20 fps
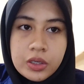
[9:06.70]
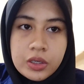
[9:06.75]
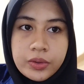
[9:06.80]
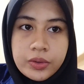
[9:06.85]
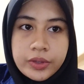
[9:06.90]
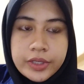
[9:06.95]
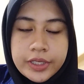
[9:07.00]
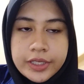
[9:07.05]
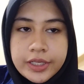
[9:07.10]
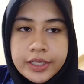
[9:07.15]

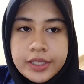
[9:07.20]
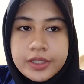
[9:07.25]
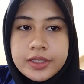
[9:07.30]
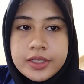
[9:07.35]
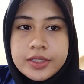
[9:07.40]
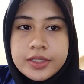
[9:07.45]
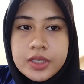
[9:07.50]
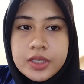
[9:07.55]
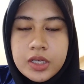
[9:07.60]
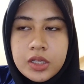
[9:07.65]
Okay,
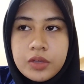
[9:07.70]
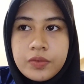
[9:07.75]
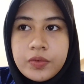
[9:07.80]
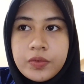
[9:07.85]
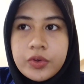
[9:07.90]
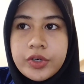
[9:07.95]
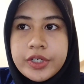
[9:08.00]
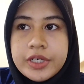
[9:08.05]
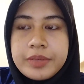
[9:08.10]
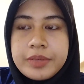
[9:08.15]
that's all
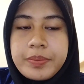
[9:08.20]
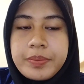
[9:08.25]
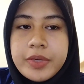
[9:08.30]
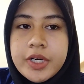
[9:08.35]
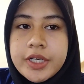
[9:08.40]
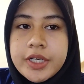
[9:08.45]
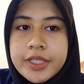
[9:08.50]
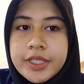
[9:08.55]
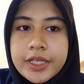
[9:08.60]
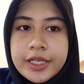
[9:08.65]
for the
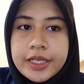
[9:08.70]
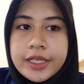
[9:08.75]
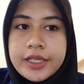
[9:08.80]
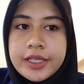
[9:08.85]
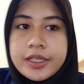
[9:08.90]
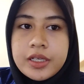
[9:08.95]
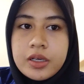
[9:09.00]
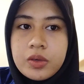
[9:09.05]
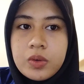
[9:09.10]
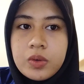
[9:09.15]
part
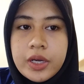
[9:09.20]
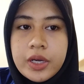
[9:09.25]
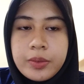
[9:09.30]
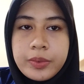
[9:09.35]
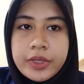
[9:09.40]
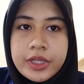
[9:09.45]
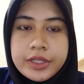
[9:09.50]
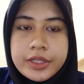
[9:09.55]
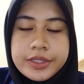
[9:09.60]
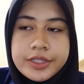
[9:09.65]
A. Now I
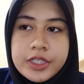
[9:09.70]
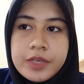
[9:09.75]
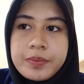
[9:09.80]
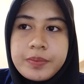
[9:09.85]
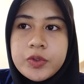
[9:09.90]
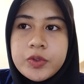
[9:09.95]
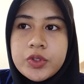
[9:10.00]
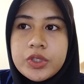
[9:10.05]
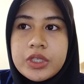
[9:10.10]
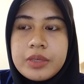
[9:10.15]
will
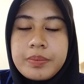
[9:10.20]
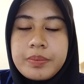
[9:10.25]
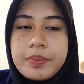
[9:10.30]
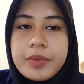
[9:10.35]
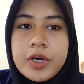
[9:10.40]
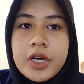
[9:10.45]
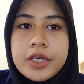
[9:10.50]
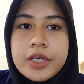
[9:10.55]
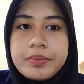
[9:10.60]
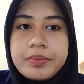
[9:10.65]
jump to the
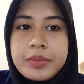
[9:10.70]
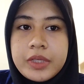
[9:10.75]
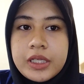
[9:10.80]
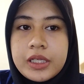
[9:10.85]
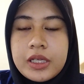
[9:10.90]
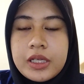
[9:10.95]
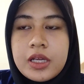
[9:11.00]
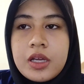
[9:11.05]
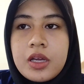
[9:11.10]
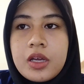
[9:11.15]
part
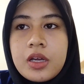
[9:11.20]
B.